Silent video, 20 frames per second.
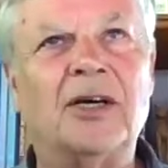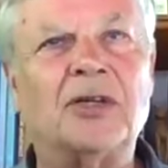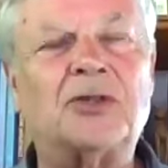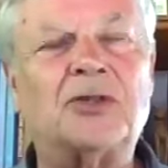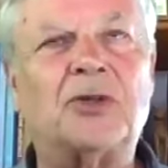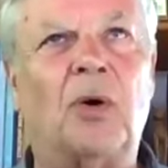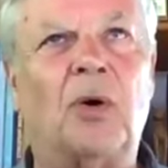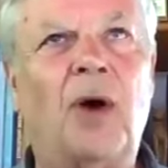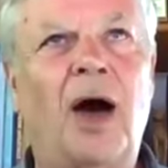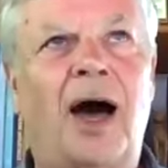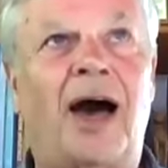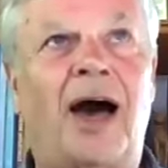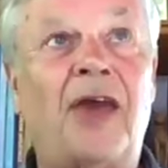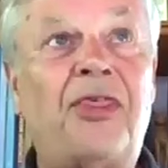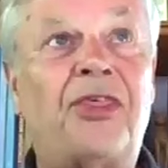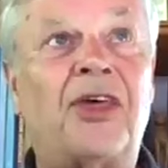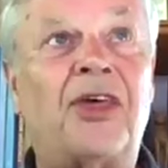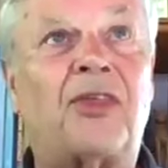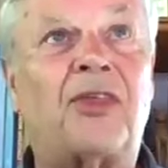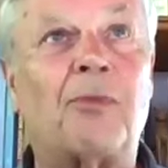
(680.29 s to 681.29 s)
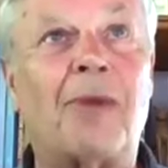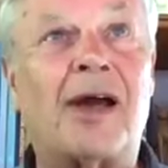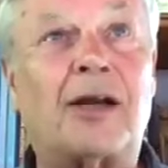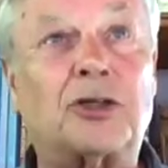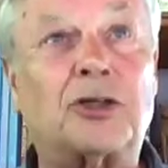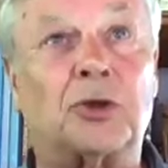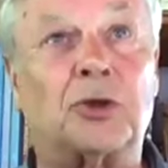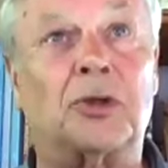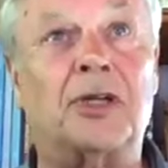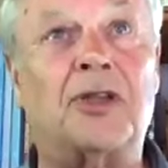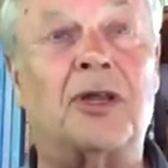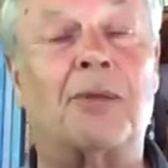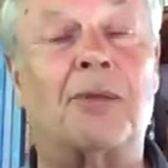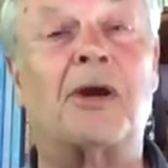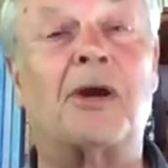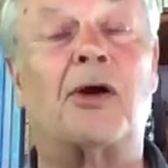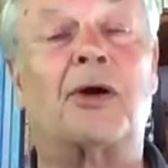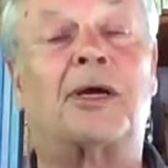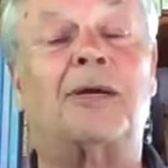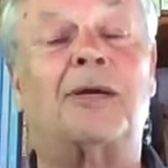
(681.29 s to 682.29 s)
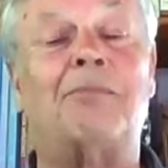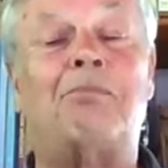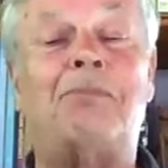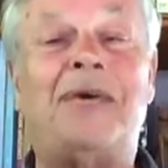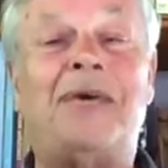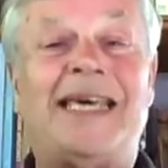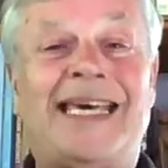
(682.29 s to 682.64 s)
So I think the American